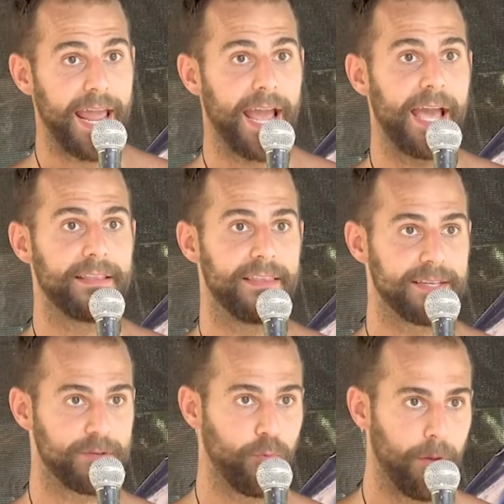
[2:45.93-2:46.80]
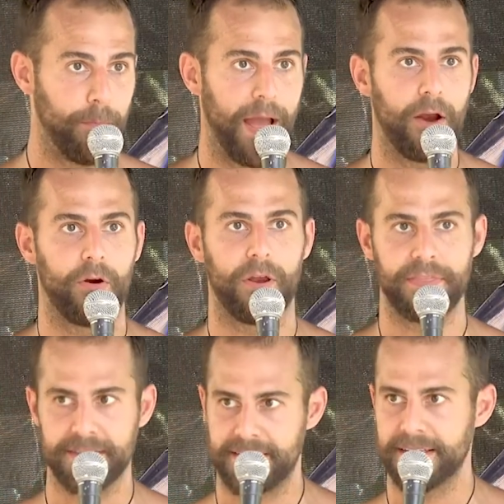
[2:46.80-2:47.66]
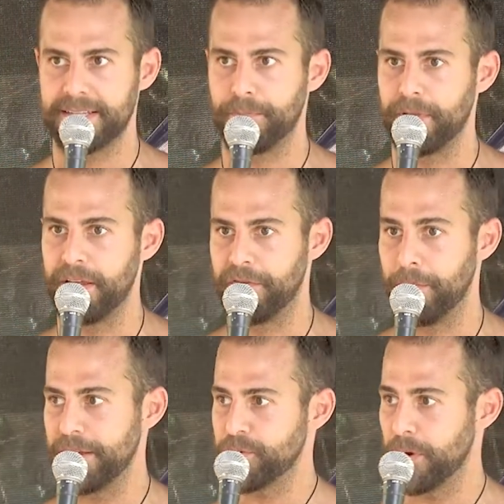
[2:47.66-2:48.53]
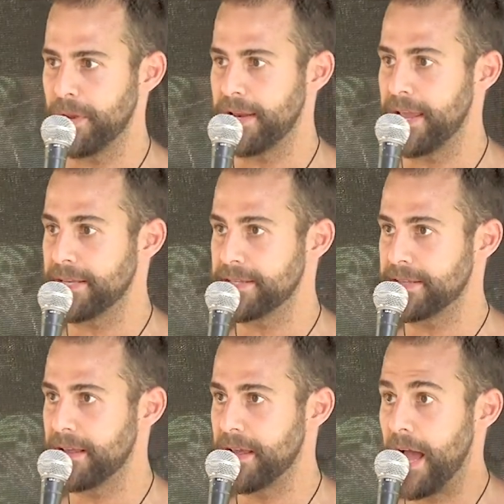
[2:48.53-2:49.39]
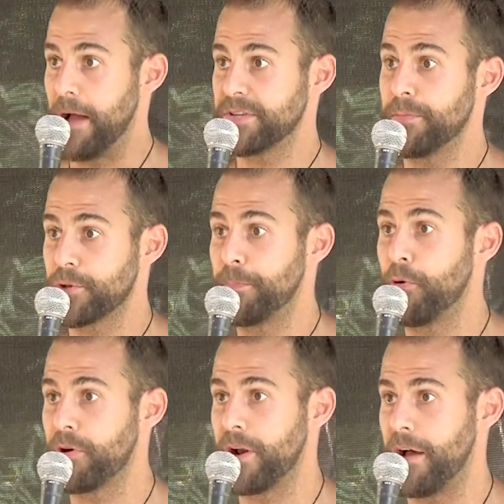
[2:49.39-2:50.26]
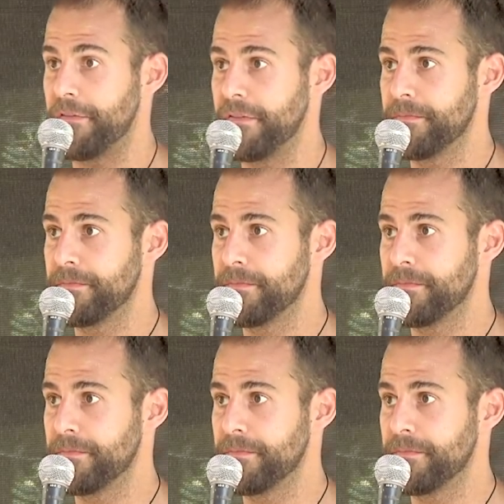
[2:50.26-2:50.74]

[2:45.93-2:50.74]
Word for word: I had this willpower and this discipline from my swimming days, I was able to pull it off.